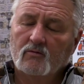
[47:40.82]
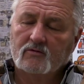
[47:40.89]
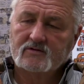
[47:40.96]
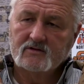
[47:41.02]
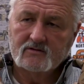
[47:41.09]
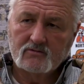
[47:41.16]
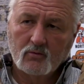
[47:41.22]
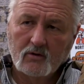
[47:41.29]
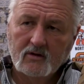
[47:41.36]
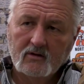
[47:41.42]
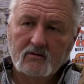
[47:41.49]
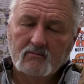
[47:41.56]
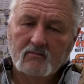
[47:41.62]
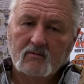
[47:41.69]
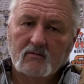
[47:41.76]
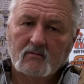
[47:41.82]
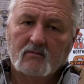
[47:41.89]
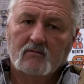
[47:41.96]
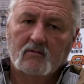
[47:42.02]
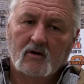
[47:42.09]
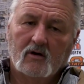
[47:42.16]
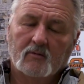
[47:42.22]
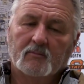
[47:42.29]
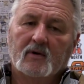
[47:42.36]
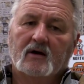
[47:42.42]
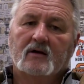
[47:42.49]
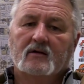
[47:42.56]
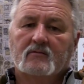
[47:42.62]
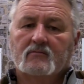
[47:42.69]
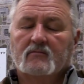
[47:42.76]
since
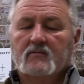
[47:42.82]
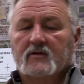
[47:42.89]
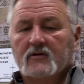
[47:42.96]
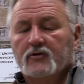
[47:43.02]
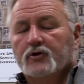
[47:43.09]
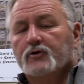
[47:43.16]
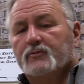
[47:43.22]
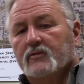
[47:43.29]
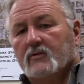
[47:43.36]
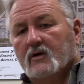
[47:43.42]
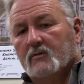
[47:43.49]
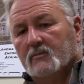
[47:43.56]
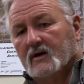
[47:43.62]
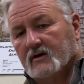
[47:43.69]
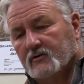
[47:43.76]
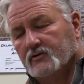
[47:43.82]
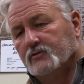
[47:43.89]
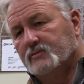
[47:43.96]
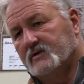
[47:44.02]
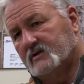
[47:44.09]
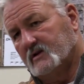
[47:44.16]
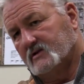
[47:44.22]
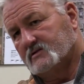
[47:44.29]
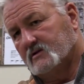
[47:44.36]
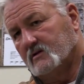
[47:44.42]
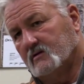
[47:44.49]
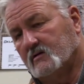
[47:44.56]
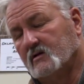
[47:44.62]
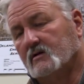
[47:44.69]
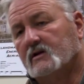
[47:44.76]
the group that takes
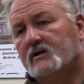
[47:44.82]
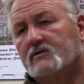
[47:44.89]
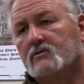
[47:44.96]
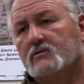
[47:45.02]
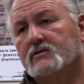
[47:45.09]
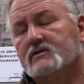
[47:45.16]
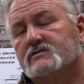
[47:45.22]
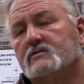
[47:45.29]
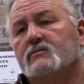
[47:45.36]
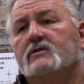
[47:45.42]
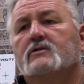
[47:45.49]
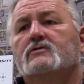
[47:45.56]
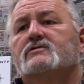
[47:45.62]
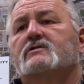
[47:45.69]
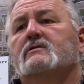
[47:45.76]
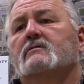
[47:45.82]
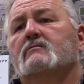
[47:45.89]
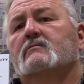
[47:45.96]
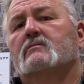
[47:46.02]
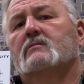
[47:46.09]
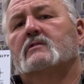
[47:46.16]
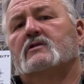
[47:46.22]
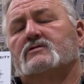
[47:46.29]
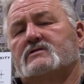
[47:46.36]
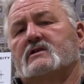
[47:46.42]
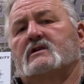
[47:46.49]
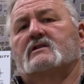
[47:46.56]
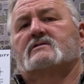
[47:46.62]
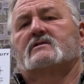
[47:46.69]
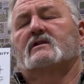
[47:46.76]
care of the electrical distribution, those
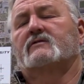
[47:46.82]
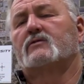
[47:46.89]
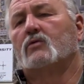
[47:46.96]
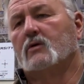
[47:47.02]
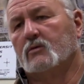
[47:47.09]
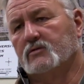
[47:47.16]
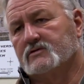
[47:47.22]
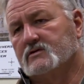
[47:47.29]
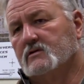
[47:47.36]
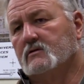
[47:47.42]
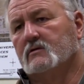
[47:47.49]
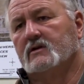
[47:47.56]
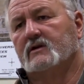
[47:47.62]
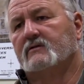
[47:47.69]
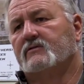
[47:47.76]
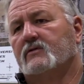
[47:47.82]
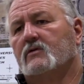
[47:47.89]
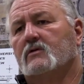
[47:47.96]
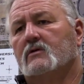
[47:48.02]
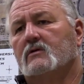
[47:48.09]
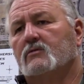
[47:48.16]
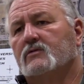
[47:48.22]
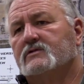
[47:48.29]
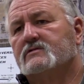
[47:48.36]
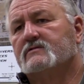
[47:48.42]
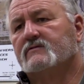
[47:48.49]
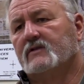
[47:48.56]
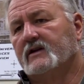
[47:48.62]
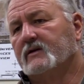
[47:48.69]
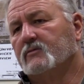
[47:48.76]
guys have to wear what's called FR, which is
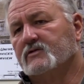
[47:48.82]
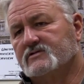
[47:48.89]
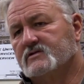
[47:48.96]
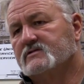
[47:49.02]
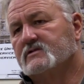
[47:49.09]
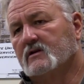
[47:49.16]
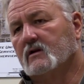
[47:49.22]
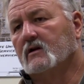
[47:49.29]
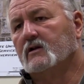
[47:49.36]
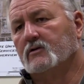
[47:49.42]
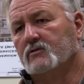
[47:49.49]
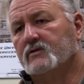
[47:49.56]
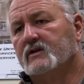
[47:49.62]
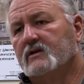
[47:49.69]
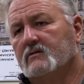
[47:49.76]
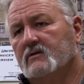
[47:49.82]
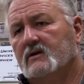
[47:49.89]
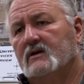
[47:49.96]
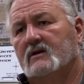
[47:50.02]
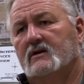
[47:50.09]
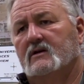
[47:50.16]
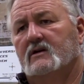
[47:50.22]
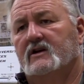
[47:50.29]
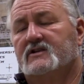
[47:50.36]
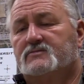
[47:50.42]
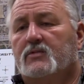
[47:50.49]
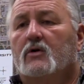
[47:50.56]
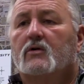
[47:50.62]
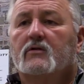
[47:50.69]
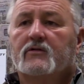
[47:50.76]
flame-resistant clothing. It's
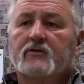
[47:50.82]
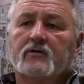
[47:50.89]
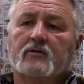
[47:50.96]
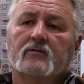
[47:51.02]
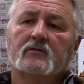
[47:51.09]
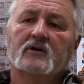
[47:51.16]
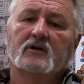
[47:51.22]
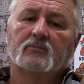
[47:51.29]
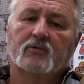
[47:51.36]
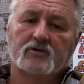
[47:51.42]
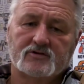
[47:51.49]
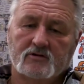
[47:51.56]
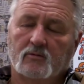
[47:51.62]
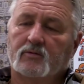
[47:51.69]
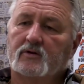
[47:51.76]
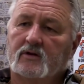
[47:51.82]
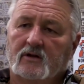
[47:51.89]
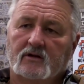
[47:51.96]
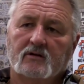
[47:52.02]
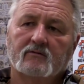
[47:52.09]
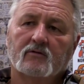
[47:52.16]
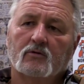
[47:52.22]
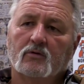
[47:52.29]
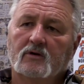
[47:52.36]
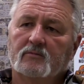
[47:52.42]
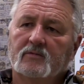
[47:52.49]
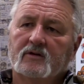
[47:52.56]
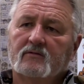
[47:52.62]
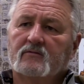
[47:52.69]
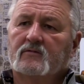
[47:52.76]
part of their personal protective
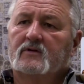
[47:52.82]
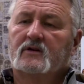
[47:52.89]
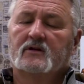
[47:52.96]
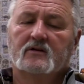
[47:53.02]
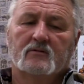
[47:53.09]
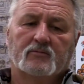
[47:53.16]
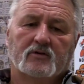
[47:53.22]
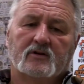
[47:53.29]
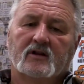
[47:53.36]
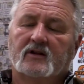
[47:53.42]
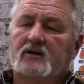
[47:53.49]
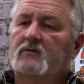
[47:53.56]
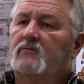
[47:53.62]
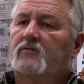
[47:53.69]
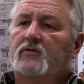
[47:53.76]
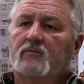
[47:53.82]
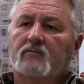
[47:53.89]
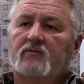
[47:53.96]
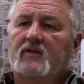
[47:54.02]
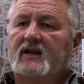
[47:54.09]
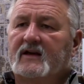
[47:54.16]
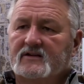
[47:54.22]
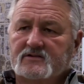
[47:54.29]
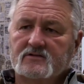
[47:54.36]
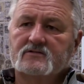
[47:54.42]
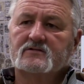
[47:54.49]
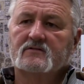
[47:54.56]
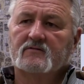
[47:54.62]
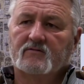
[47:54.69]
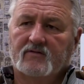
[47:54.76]
equipment, protect them from
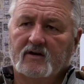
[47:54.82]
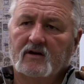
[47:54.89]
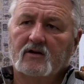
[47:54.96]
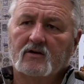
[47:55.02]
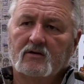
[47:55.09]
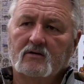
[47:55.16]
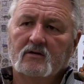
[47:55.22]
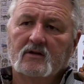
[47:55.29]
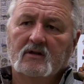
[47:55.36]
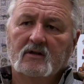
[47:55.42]
flashes and fire.